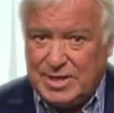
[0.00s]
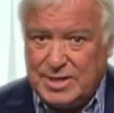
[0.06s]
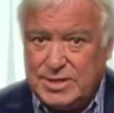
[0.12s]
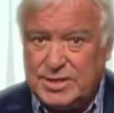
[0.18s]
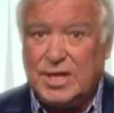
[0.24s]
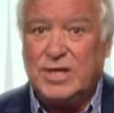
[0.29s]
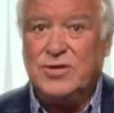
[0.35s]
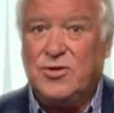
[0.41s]

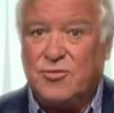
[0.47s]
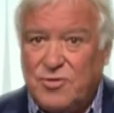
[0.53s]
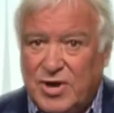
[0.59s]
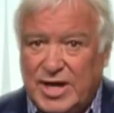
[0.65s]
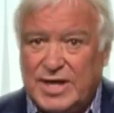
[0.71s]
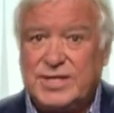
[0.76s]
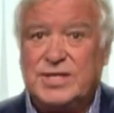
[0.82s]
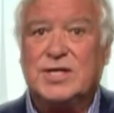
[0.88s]
means the
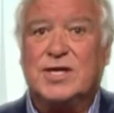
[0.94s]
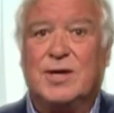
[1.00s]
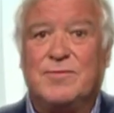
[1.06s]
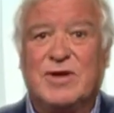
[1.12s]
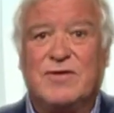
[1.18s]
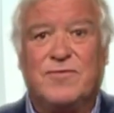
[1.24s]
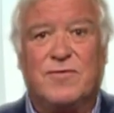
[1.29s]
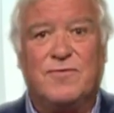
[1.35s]
rest
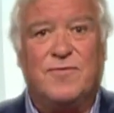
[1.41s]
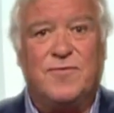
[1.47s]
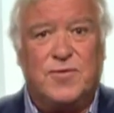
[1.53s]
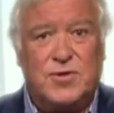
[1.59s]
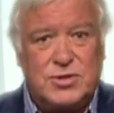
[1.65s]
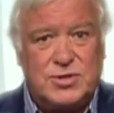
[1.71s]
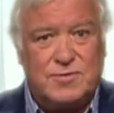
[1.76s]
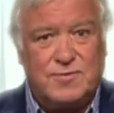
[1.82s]
coming from
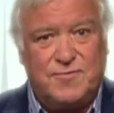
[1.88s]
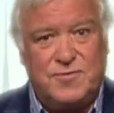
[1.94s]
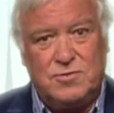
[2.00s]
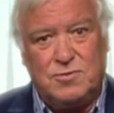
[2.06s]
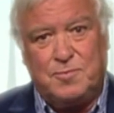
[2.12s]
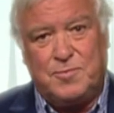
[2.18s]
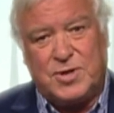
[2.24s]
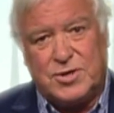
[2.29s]
fossil
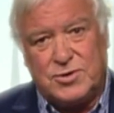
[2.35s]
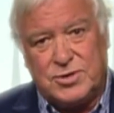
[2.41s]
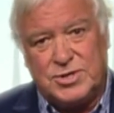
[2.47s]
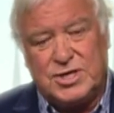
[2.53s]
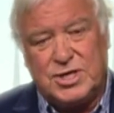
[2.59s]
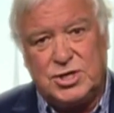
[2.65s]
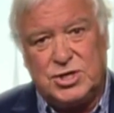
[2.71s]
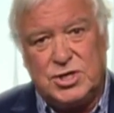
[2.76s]
fuel power
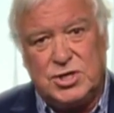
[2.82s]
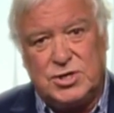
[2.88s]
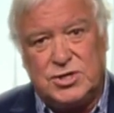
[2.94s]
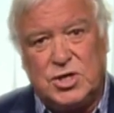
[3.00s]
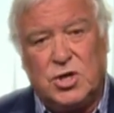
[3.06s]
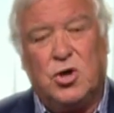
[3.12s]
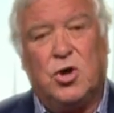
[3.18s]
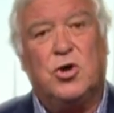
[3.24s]

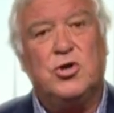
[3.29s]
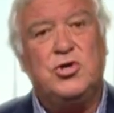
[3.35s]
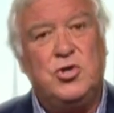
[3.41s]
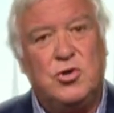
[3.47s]
stations or